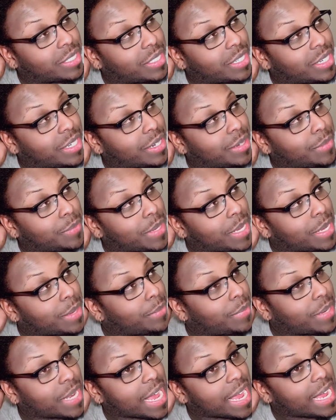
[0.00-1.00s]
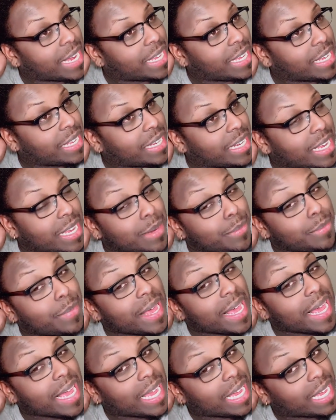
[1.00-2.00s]
you know, being black and
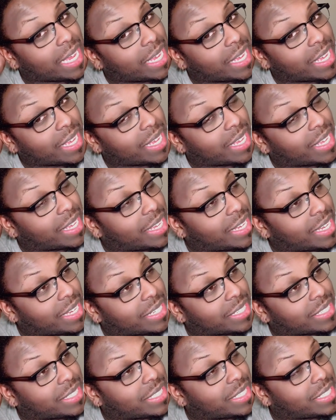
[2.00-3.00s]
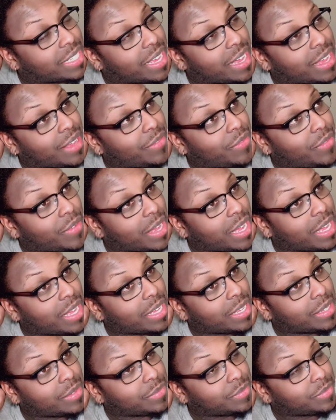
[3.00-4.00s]
bae and stuff,
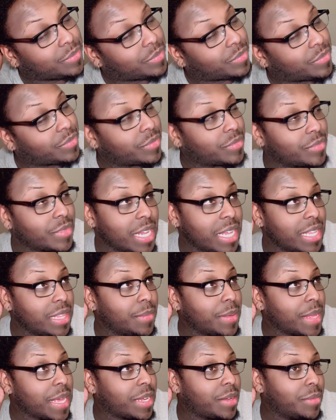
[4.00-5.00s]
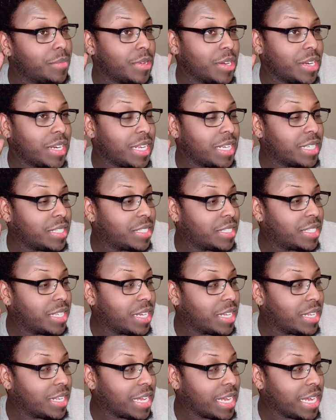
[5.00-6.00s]
in the black community. It
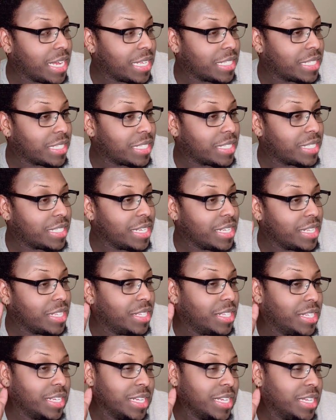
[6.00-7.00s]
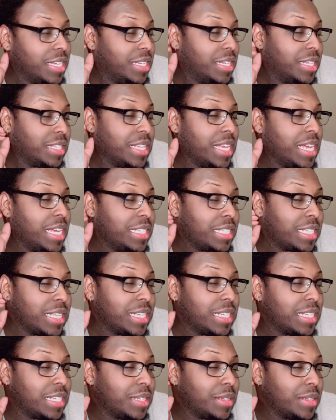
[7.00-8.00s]
still is. It's still things
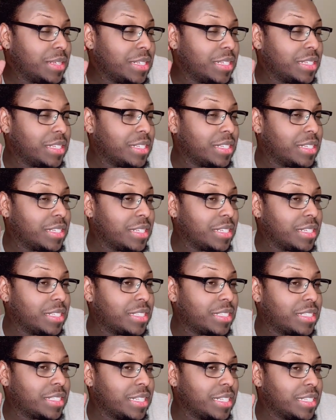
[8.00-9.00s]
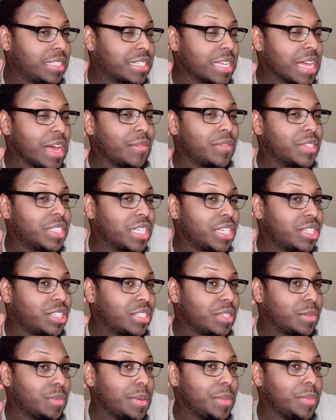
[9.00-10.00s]
that, it's
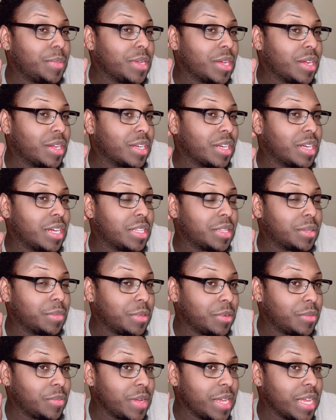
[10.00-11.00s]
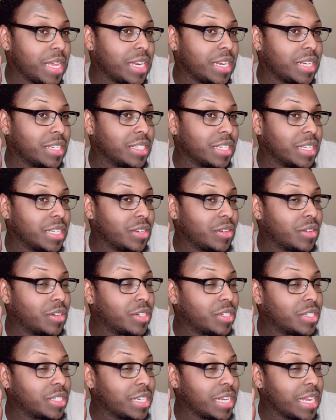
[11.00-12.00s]
conversations that people are uncomfortable with and
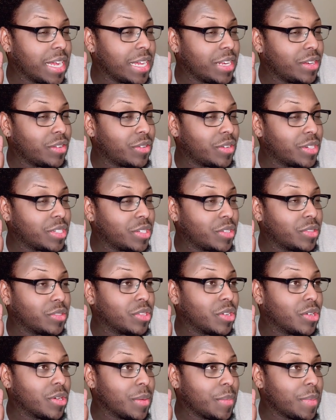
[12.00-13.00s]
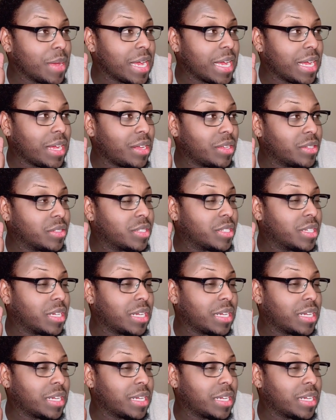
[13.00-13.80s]
or don't know about,